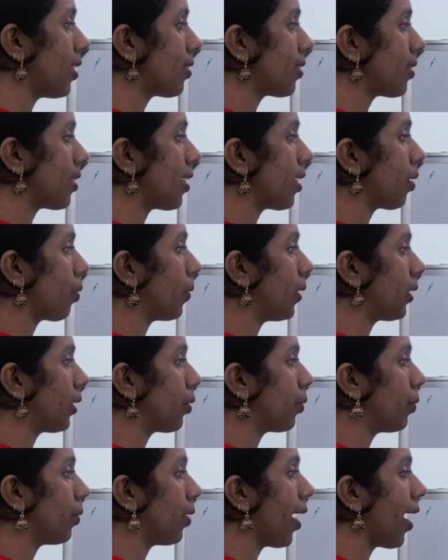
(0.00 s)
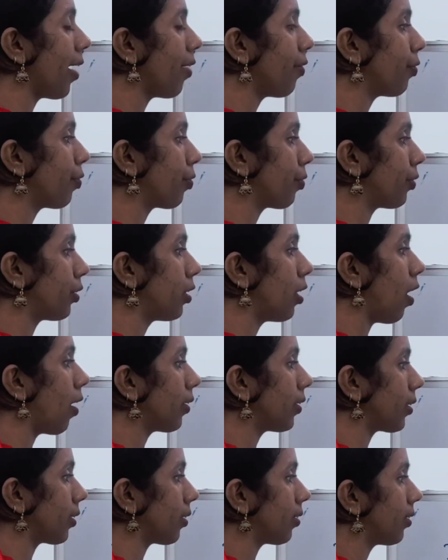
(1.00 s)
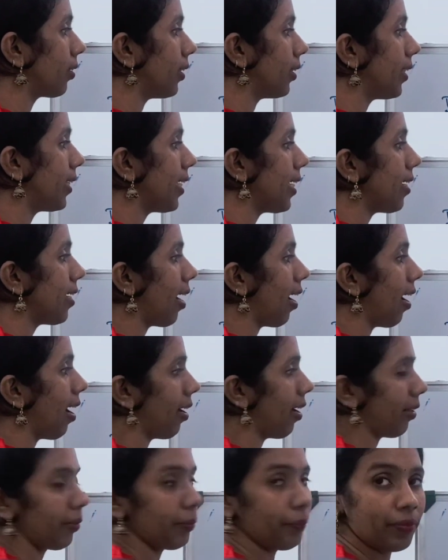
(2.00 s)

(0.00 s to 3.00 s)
is equal to F dot dr,